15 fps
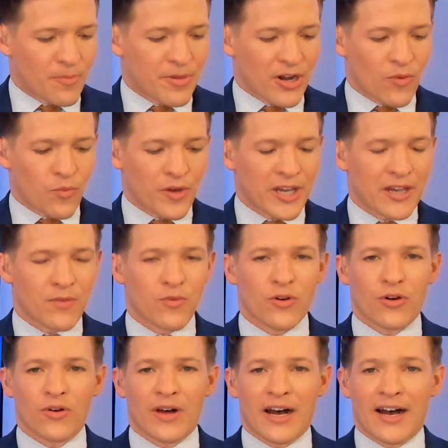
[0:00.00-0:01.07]
but we
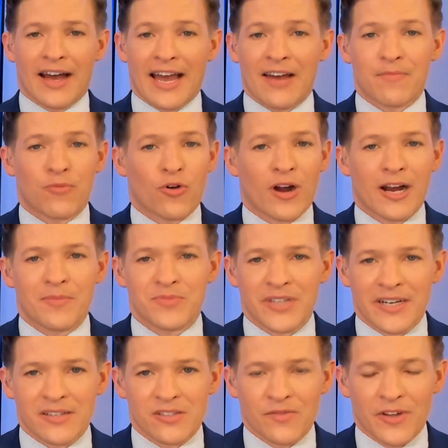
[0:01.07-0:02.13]
will uh, have more
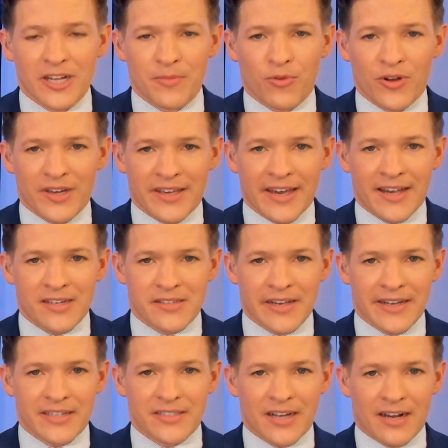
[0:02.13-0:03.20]
updates available at
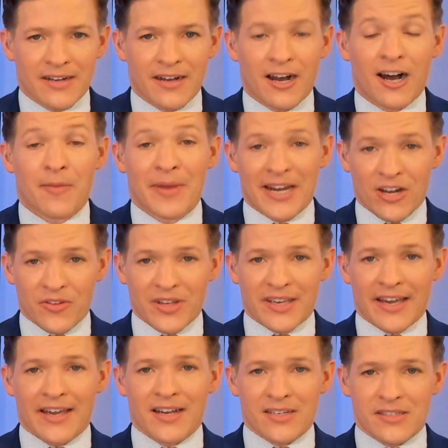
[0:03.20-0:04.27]
kxan.com and on the
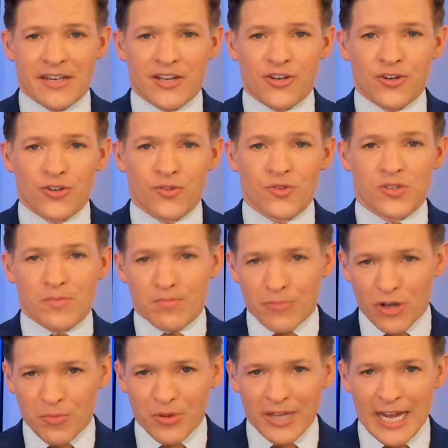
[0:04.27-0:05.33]
KXAN News
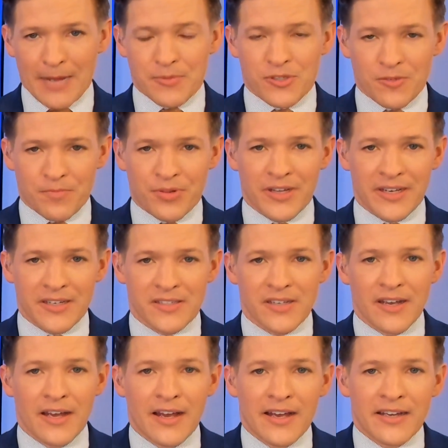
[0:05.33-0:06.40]
mobile app. So please
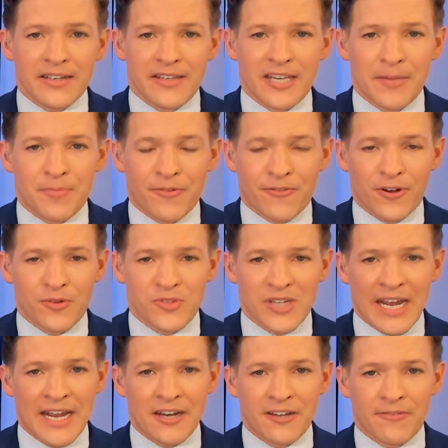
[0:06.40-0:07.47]
keep your phones
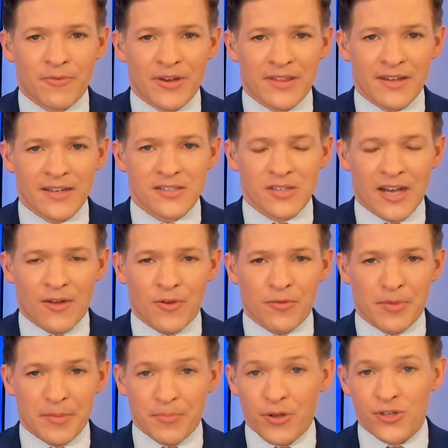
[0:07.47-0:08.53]
handy with us. Uh, we will
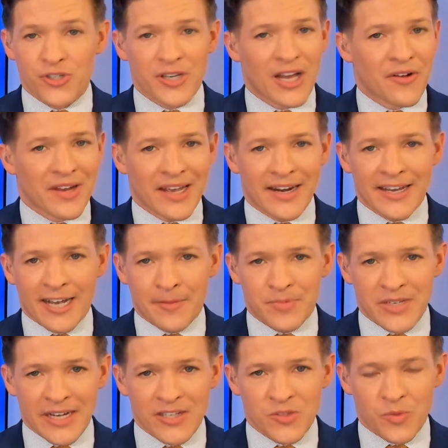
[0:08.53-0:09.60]
be pushing out any
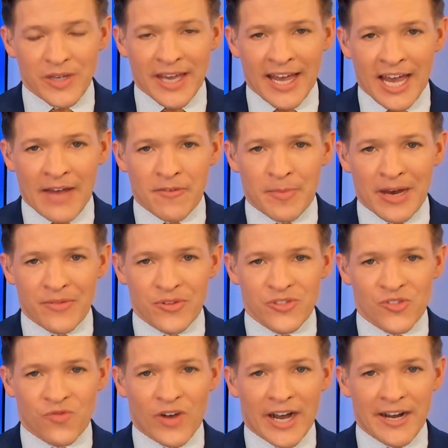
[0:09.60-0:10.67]
updates we have about
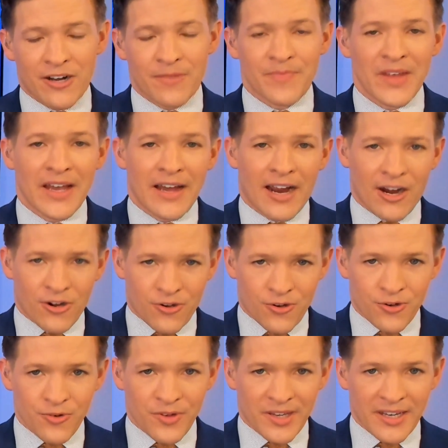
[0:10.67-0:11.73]
this fire. Our
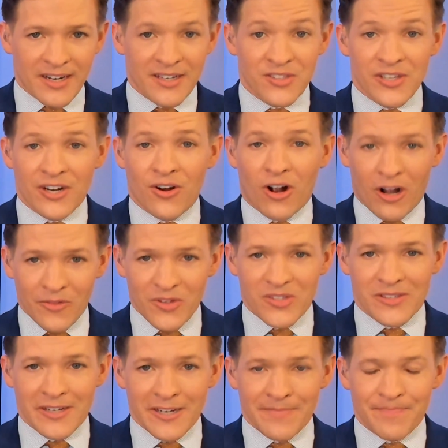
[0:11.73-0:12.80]
crew again is there on the
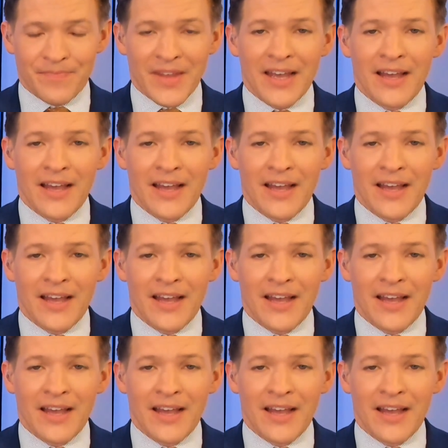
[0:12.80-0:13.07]
scene.